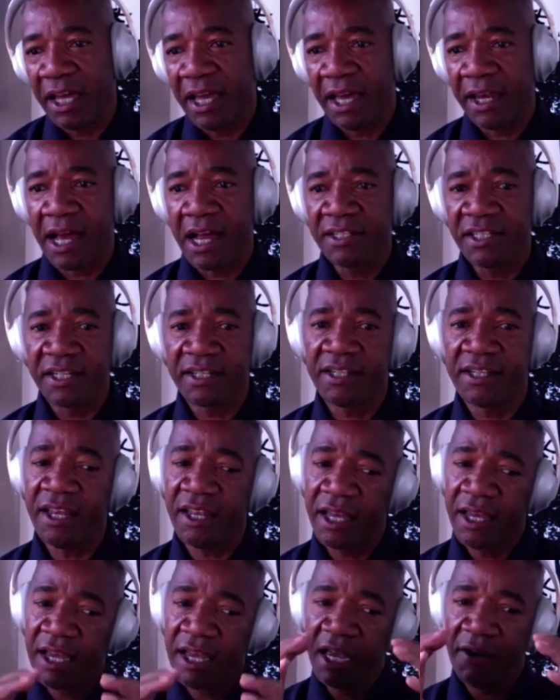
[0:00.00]
And I just
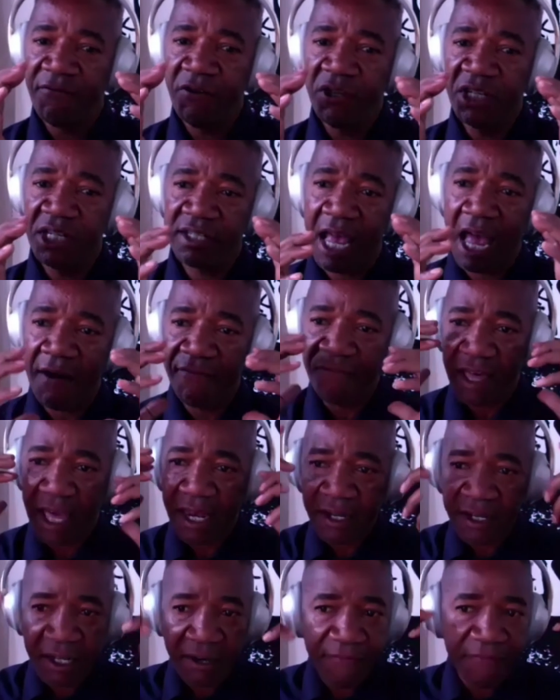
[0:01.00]
think if you just have
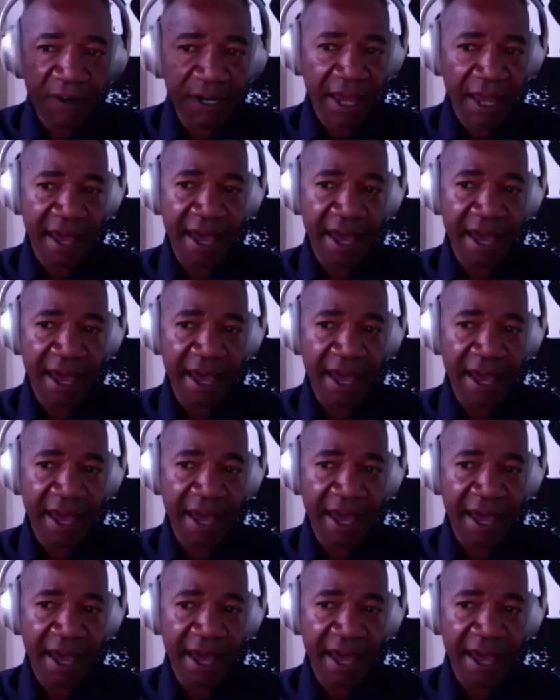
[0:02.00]
that different